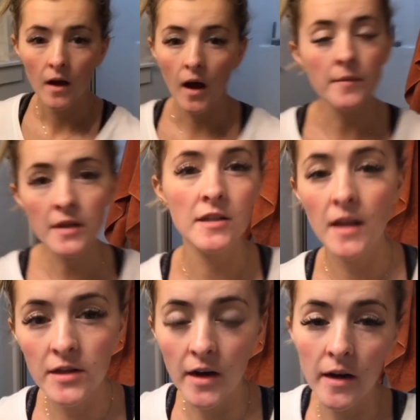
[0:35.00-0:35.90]
going to just
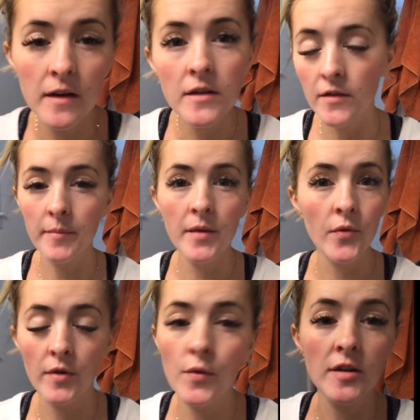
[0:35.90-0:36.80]
get started so that
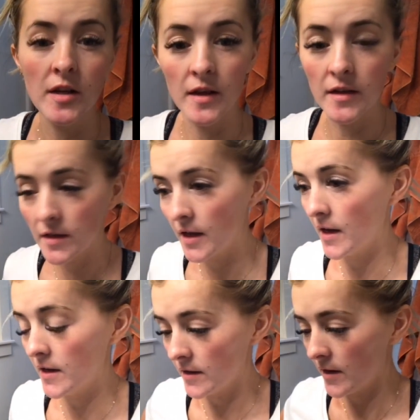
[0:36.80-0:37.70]
people rewatching this
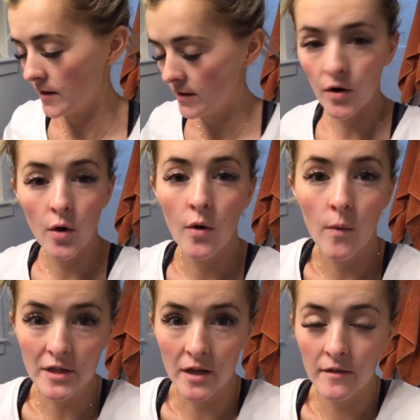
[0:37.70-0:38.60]
can
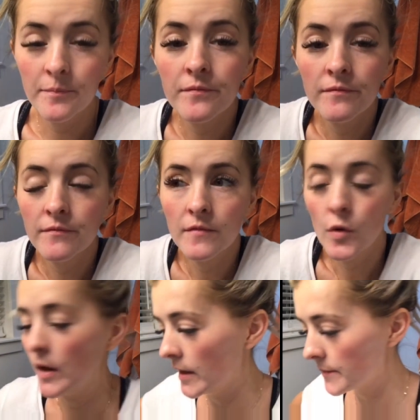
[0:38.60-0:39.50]
watch it
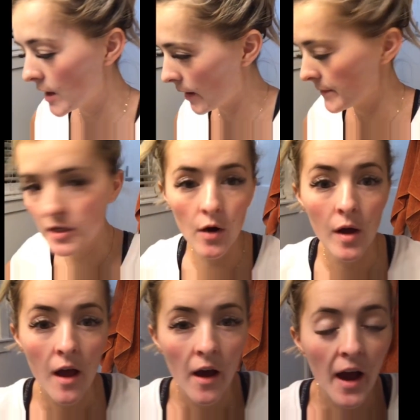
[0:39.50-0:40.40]
quickly. Okay, so
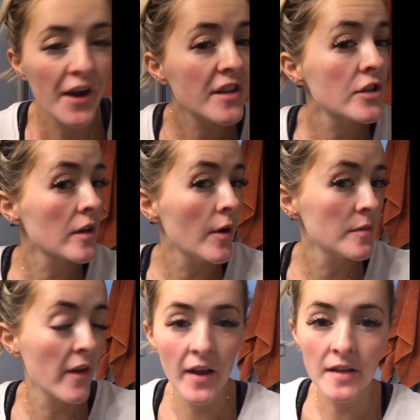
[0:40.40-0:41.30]
I already started
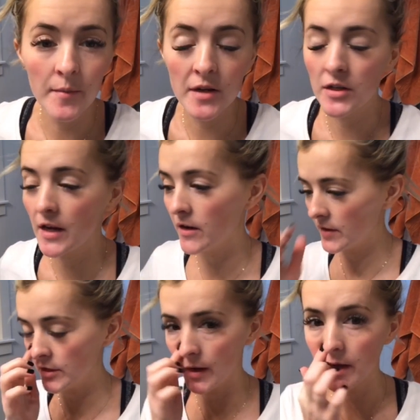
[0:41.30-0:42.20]
washing my face. I'm going to just kind of
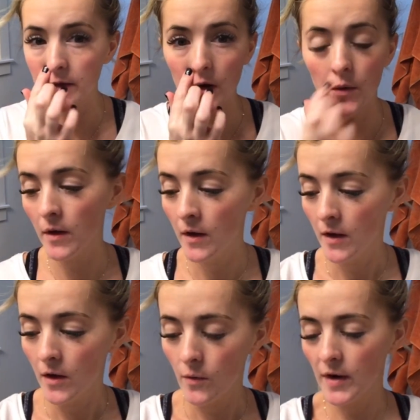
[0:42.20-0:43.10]
redo it. So
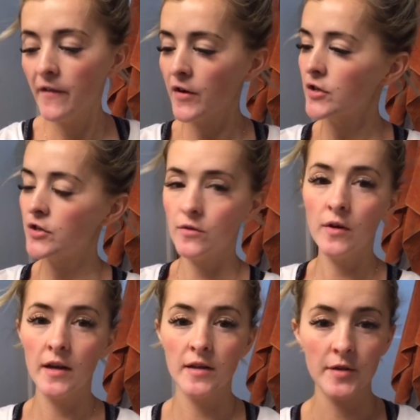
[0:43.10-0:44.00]
what I first do
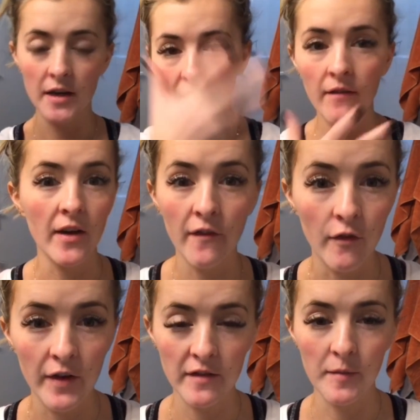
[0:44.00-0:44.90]
is pretend I have like a
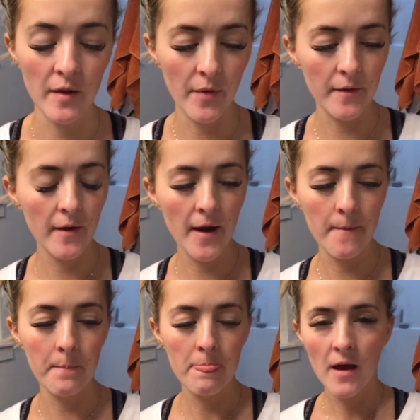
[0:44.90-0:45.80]
full face of makeup on. I'm